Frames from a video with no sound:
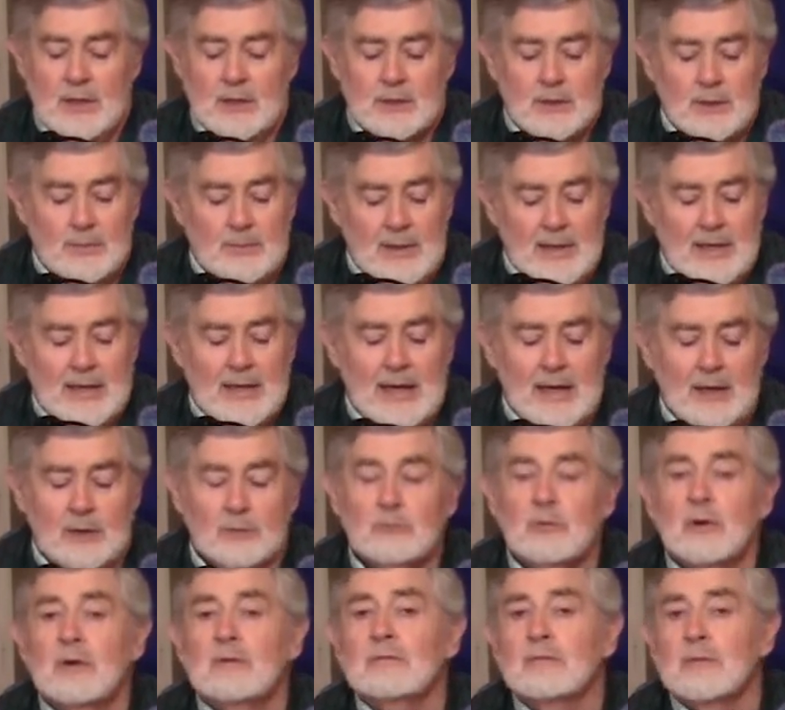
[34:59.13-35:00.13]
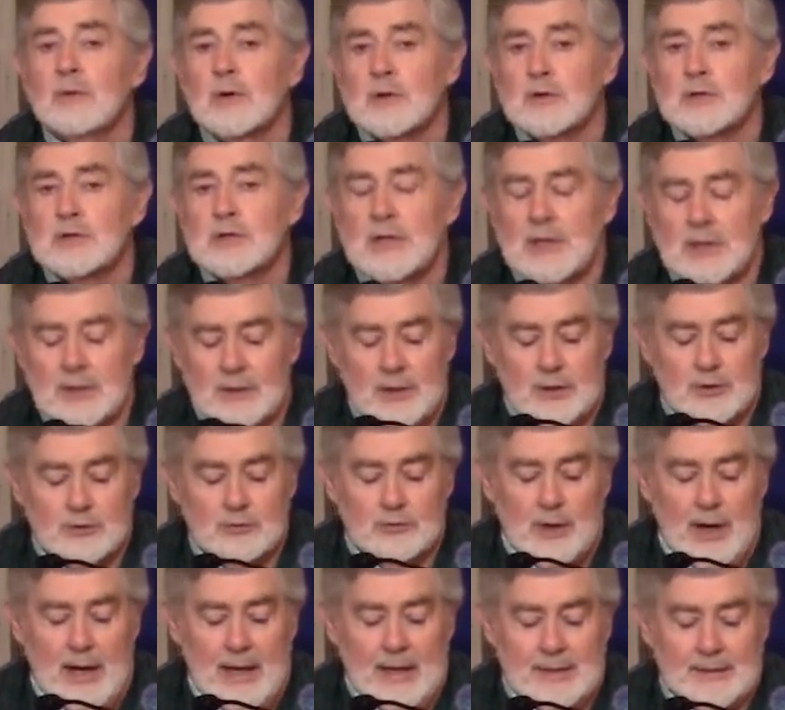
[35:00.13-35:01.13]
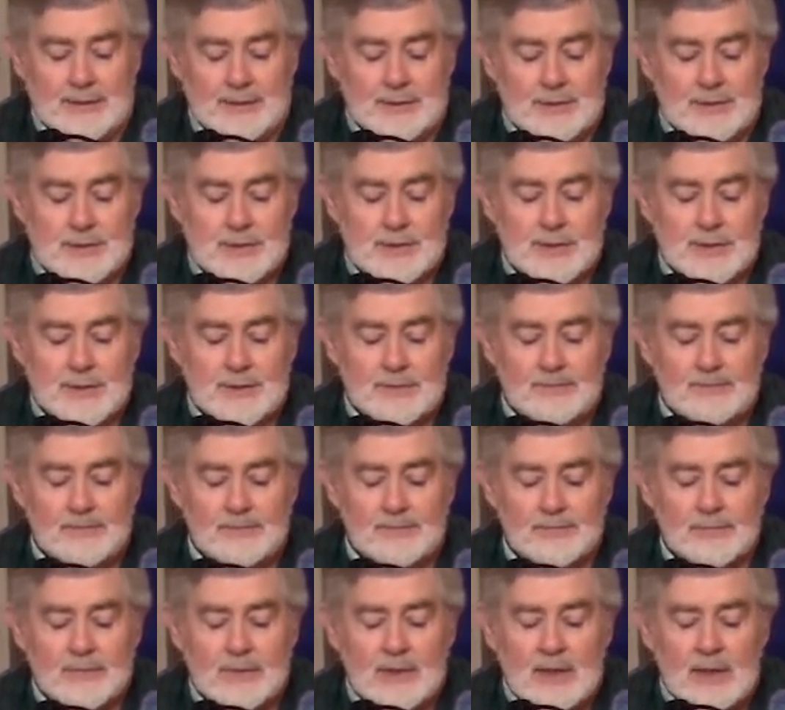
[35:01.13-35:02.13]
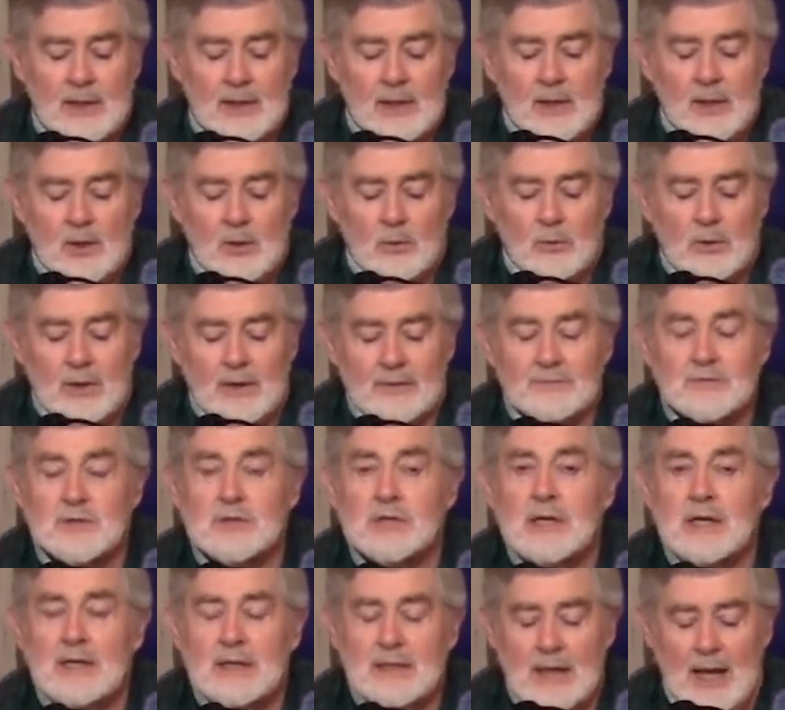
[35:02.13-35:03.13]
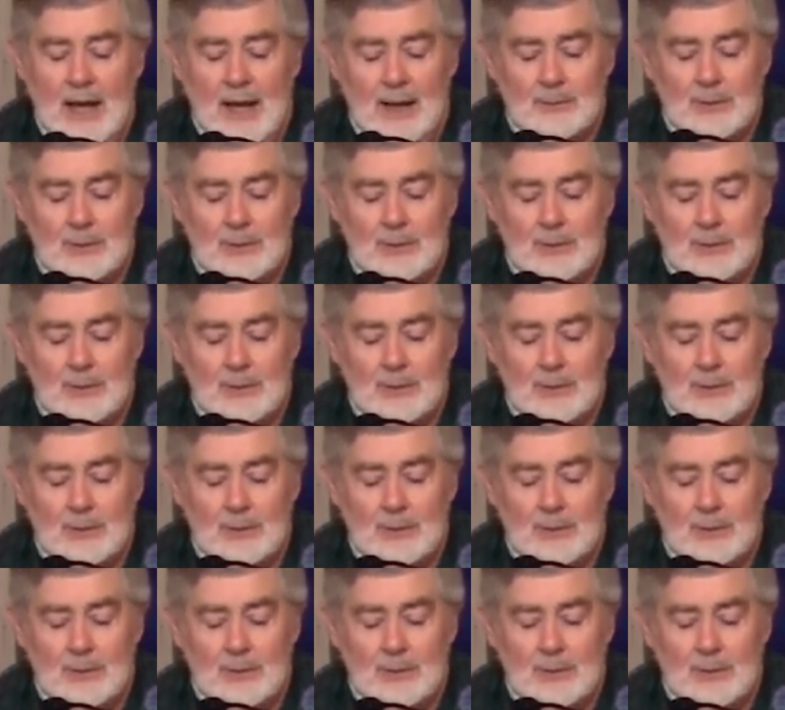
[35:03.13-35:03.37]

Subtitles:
to begin reversing the trends. We have seen how